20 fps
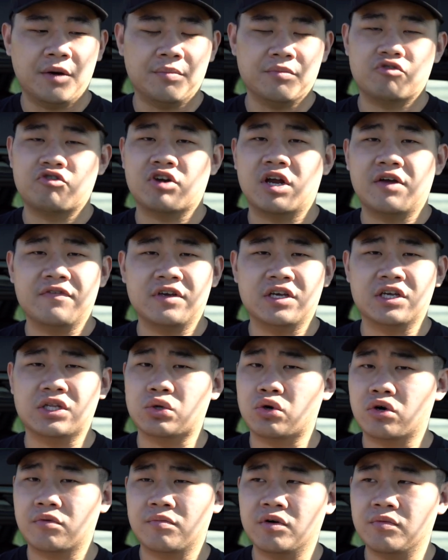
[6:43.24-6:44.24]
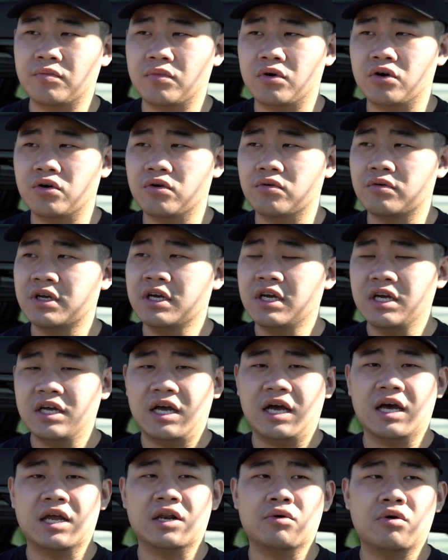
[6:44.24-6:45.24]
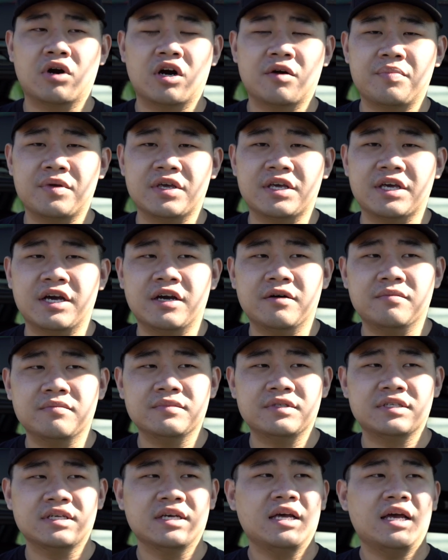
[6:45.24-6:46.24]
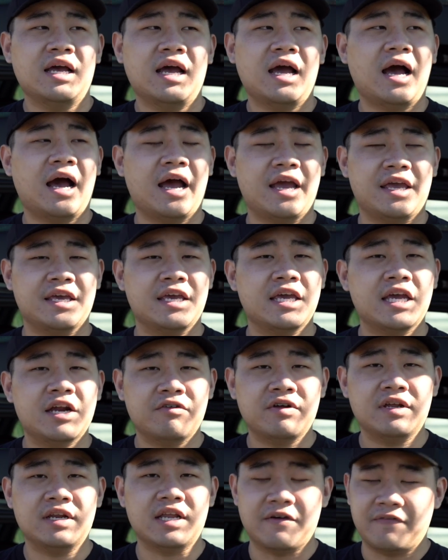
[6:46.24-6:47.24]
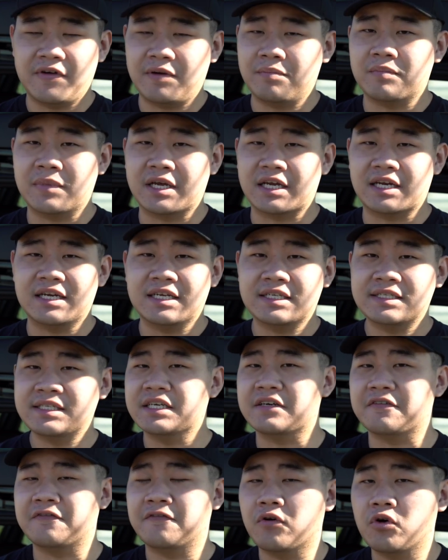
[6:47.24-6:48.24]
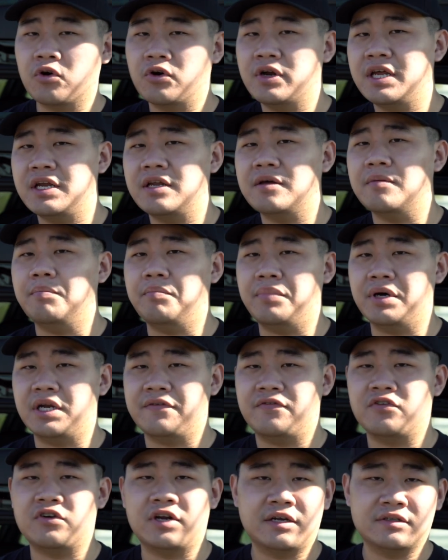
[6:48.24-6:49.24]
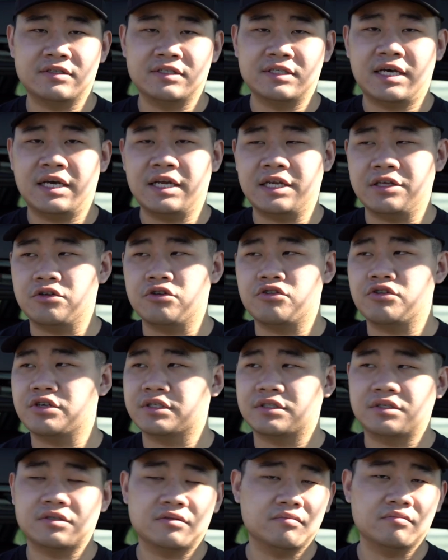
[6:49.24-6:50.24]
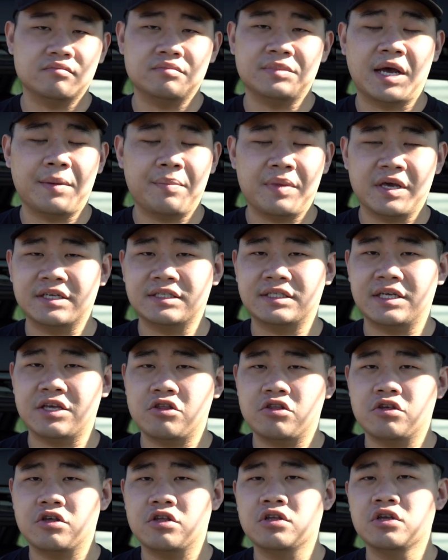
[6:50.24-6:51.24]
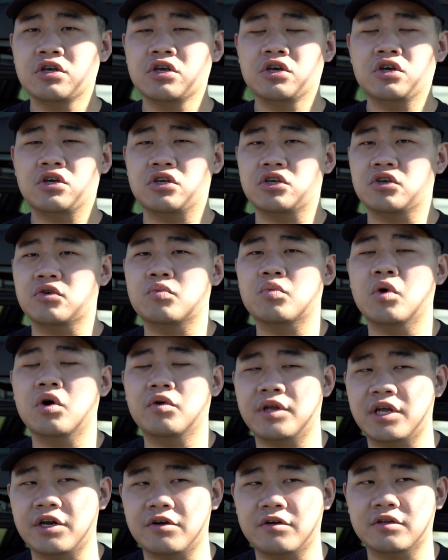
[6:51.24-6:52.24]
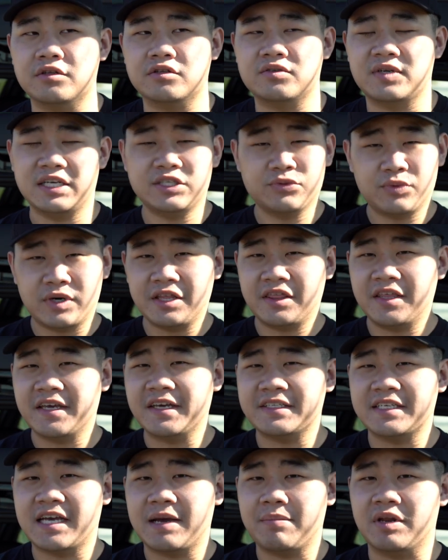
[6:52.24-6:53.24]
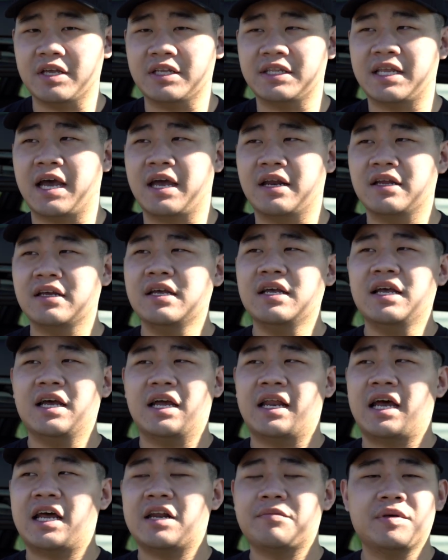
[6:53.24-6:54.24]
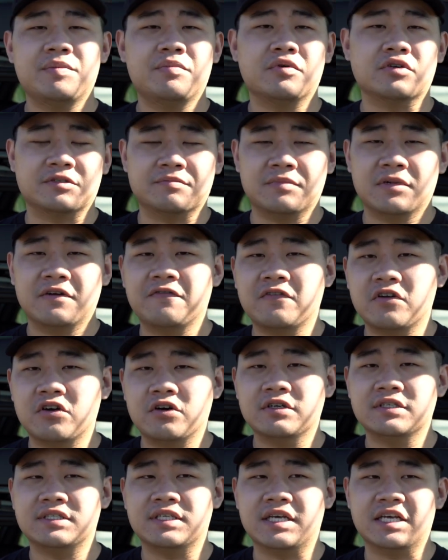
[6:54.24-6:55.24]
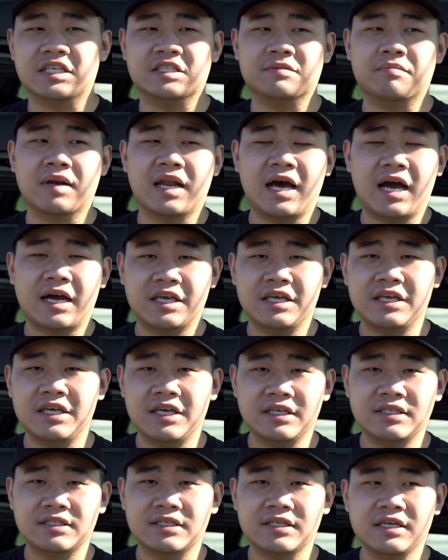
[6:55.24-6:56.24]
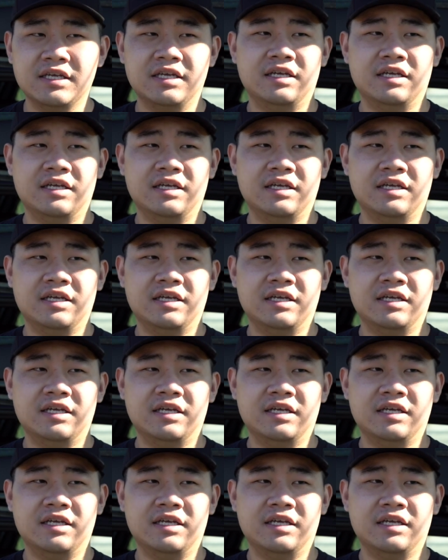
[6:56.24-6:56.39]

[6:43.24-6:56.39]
driving in normal mode, low RPMs, I hear it if I'm like listening for it, but if you're outside and you're just not paying attention, you won't hear it. So that's what I think is happening, that a lot of people's mufflers is blocking it.